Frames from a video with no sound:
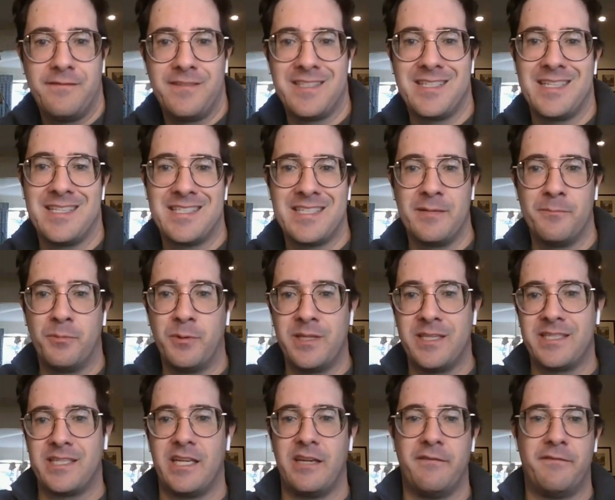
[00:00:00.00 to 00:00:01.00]
Visit
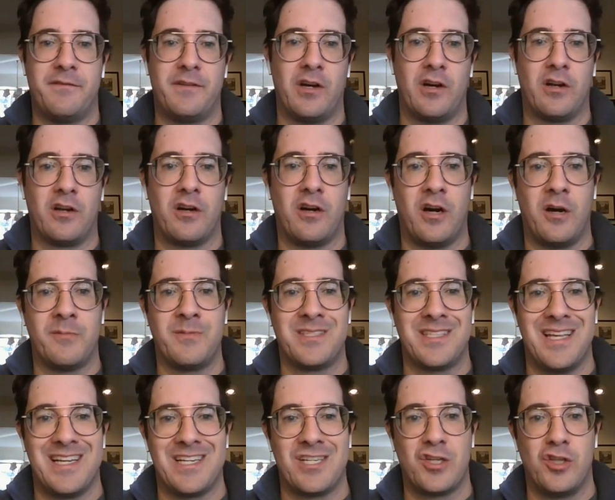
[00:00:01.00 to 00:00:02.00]

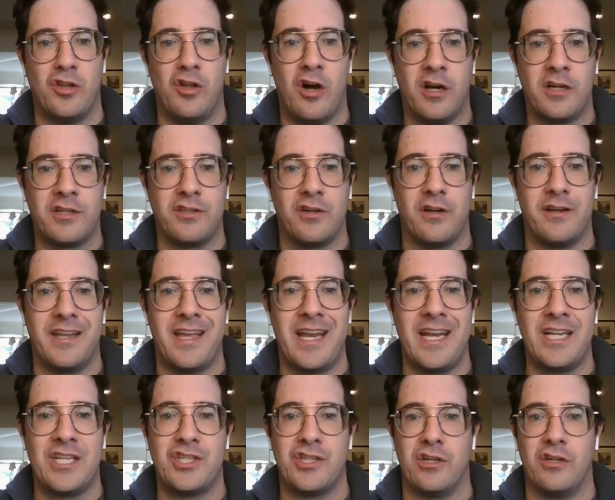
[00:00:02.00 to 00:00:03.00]

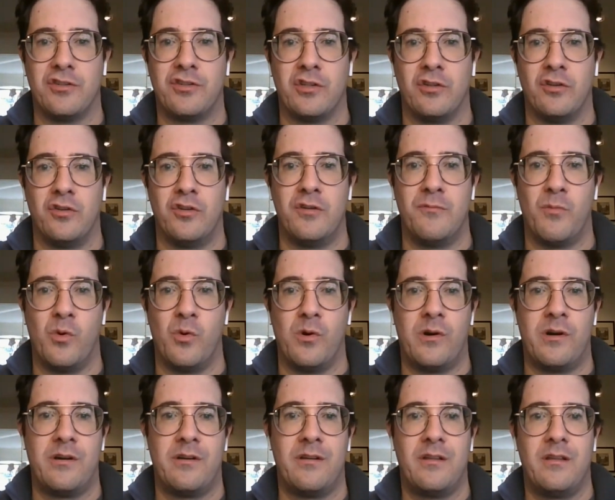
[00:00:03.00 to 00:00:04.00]
simplysafe.com/lockedonNHL to learn
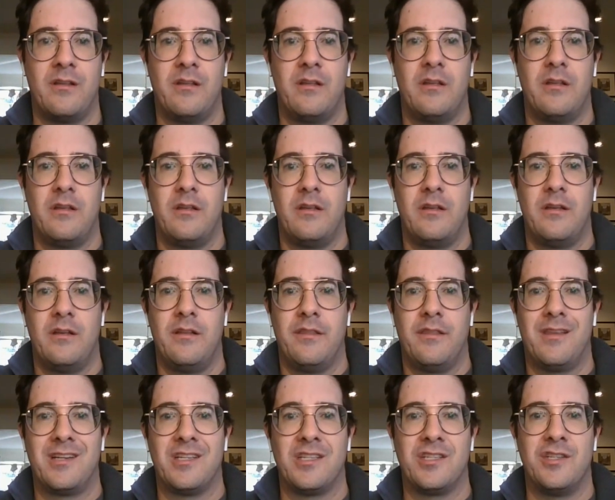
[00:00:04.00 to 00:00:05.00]
more.
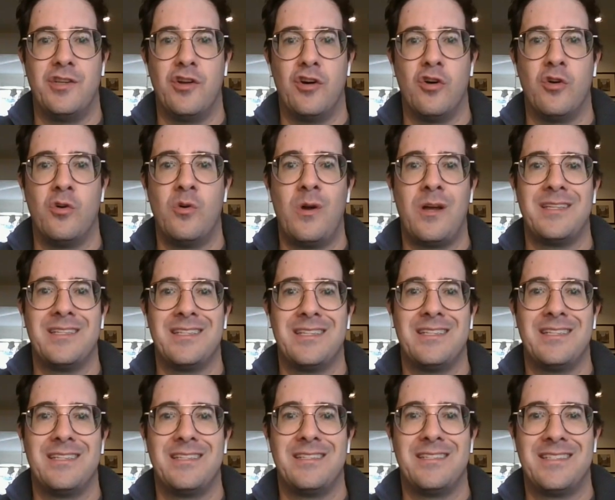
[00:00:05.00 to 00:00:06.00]
There's no
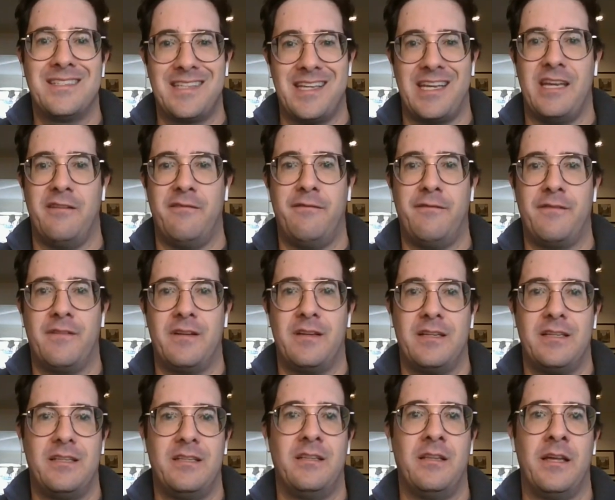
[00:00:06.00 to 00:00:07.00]
safe
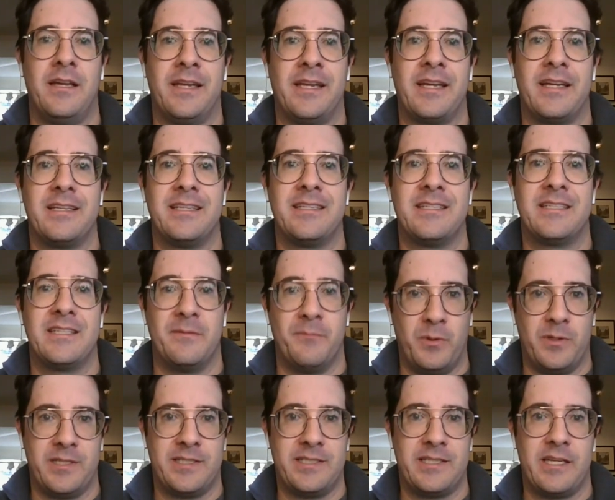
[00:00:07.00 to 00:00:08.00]
like
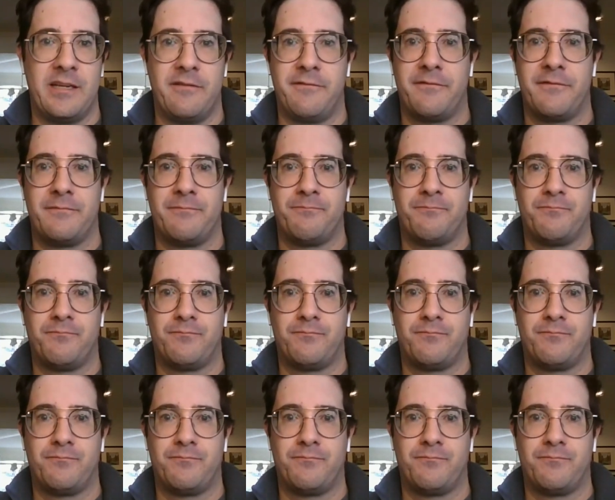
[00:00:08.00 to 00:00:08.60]
Simply Safe.